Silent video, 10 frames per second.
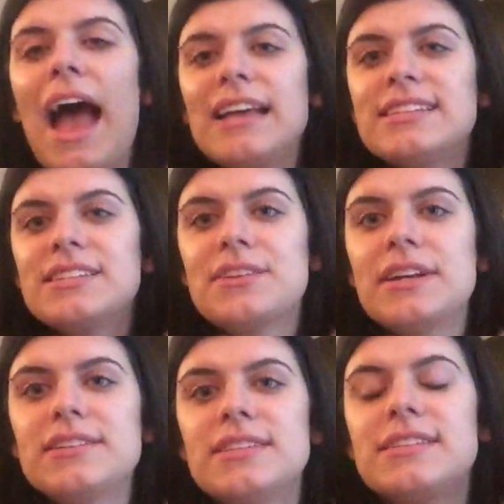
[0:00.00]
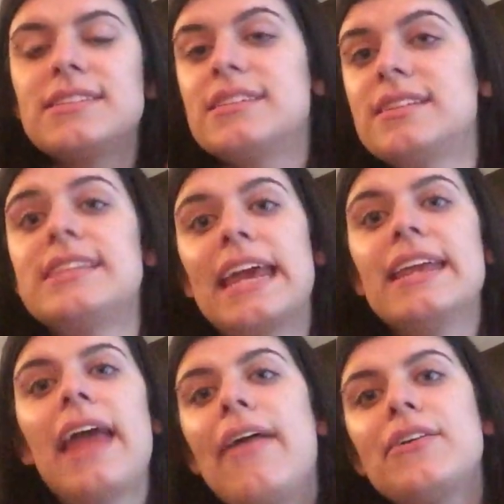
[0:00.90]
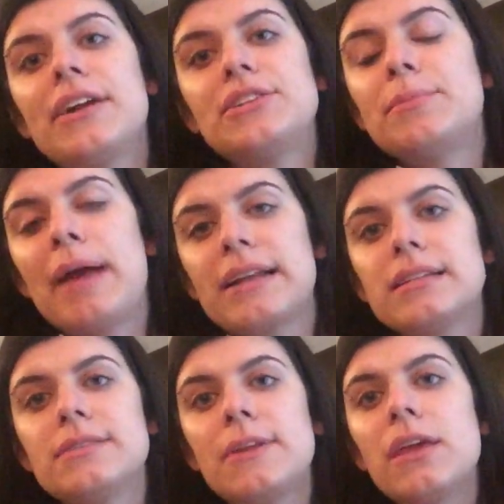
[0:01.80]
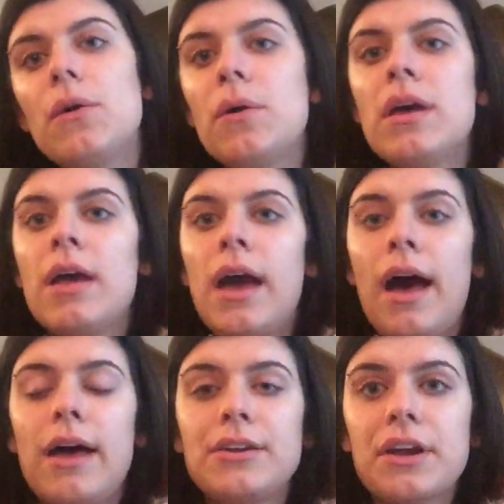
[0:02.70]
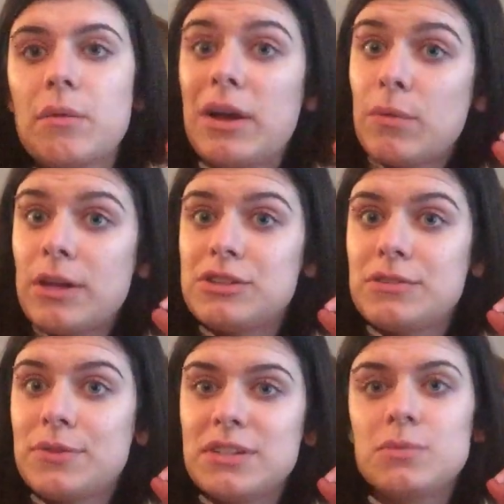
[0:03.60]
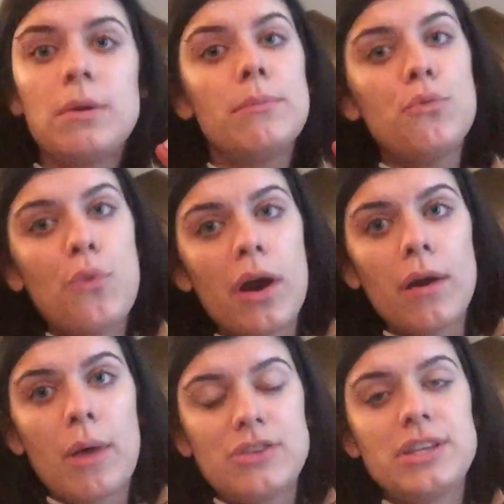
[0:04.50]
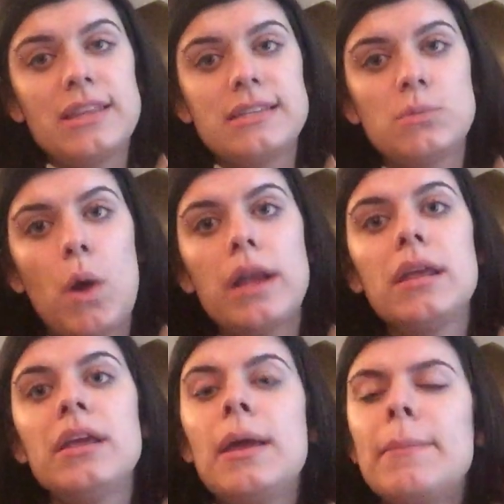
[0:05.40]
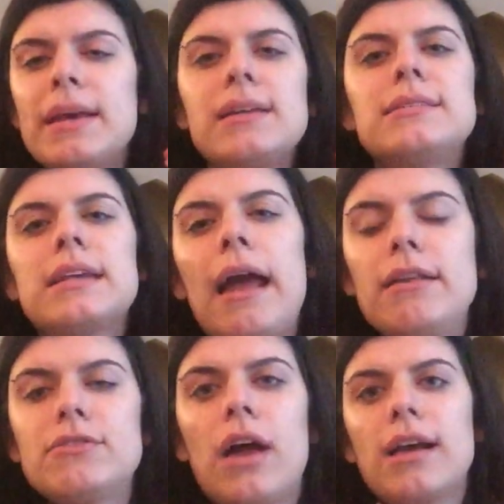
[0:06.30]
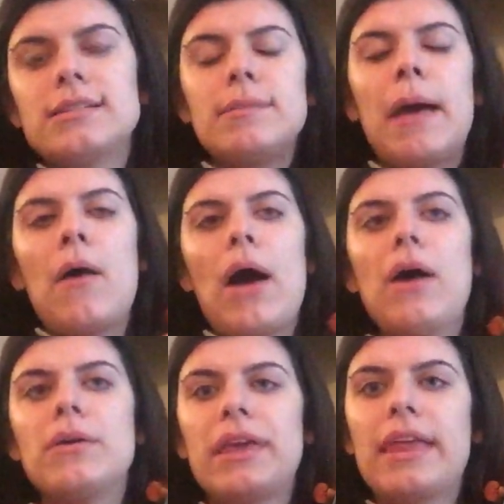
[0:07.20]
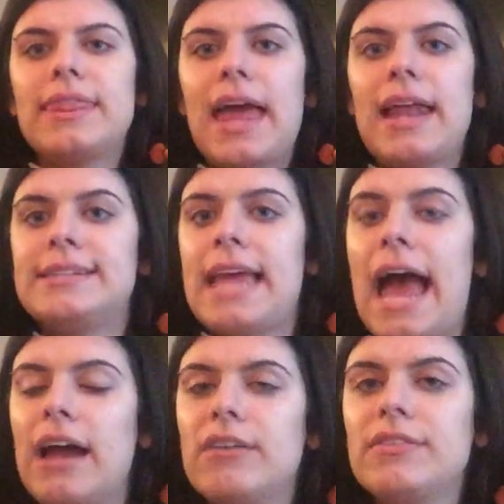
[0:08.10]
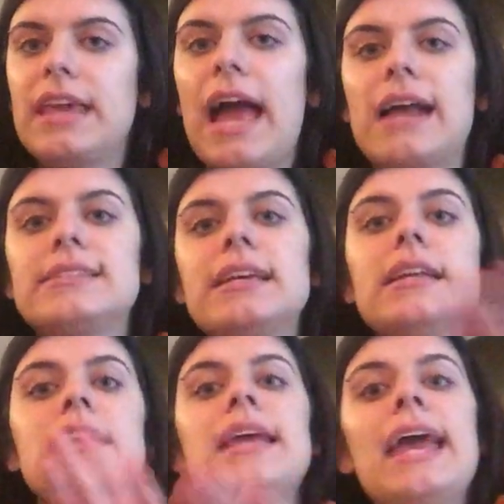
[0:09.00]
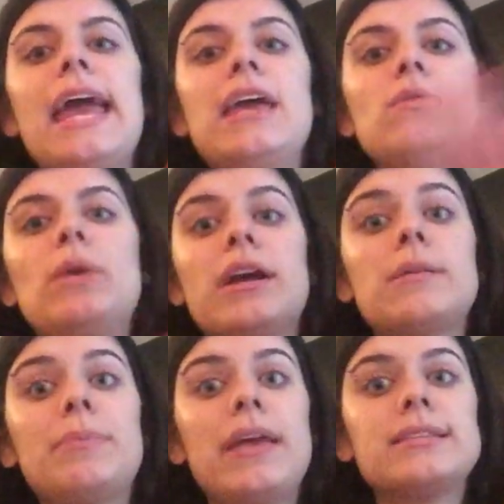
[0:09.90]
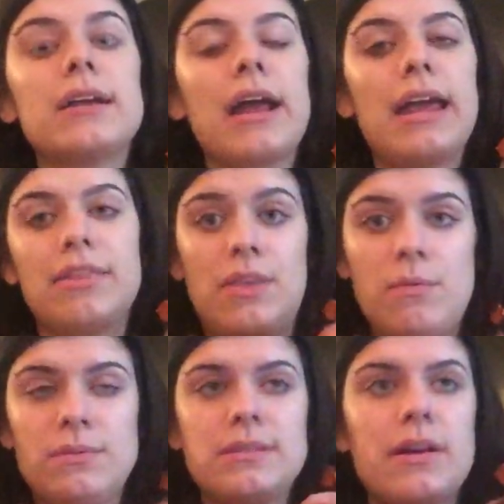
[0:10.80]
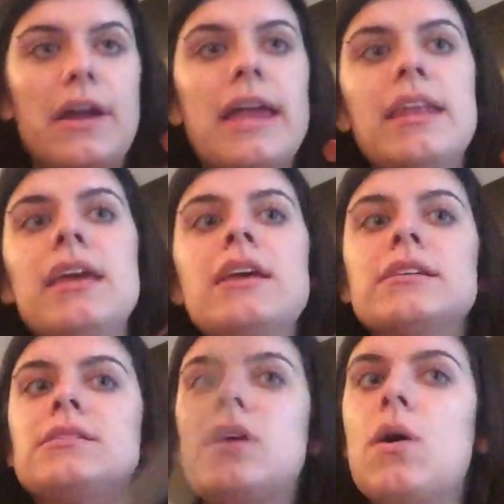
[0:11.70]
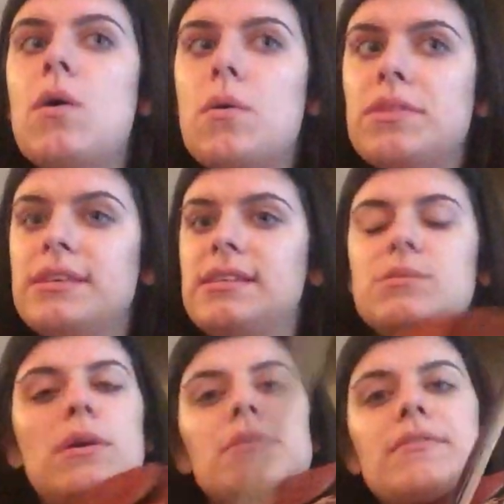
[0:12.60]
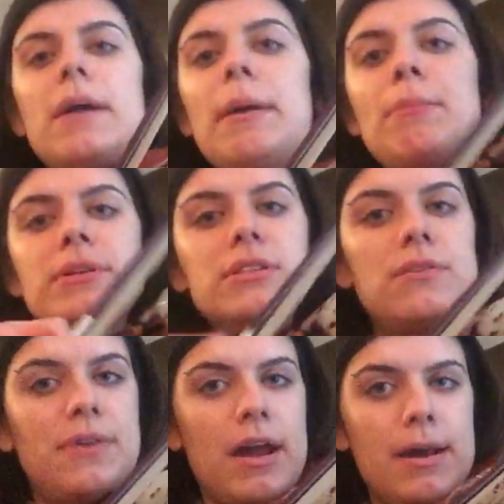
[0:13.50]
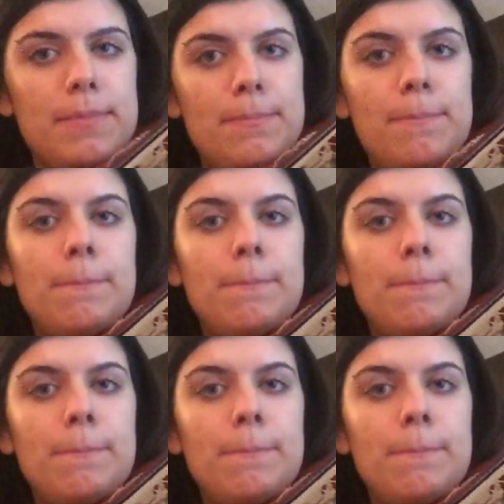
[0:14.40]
Hi, 6th graders. This is the second Allegretto practice video. You're going to want to watch the first one before watching this one because it kind of talks about how to get that attack for the accent and where to place our eighth notes, all right? So this is what we've come up with so far.